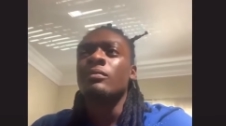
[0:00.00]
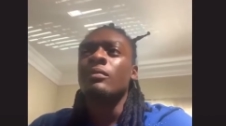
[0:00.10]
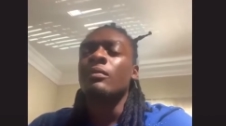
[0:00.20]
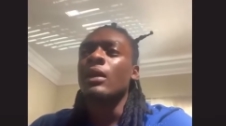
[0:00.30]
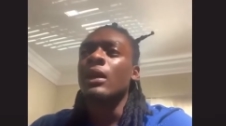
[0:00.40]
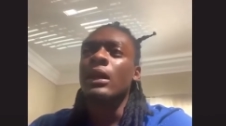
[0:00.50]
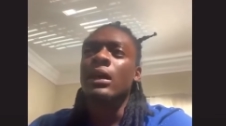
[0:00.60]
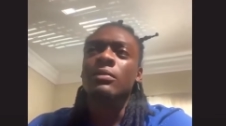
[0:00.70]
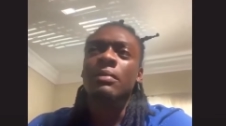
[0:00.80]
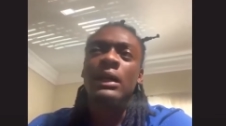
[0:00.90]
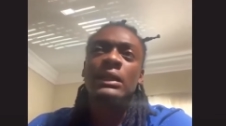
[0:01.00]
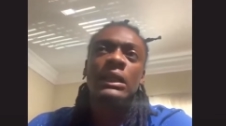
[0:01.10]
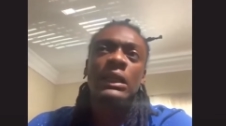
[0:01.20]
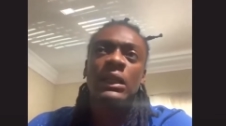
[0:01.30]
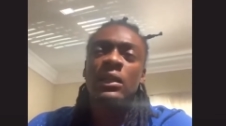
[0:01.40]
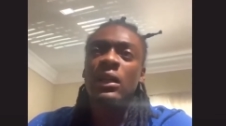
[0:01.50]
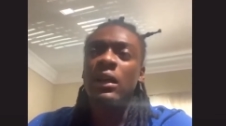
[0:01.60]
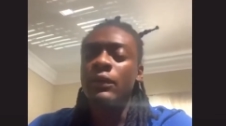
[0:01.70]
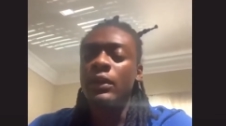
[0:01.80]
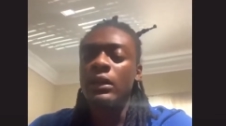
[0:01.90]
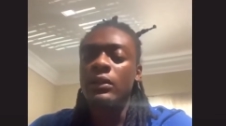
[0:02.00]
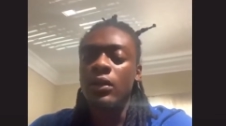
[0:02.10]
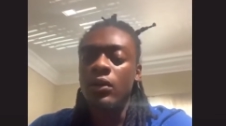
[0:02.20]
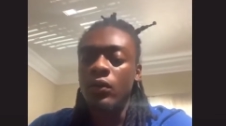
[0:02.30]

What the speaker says: 10, 11 years old.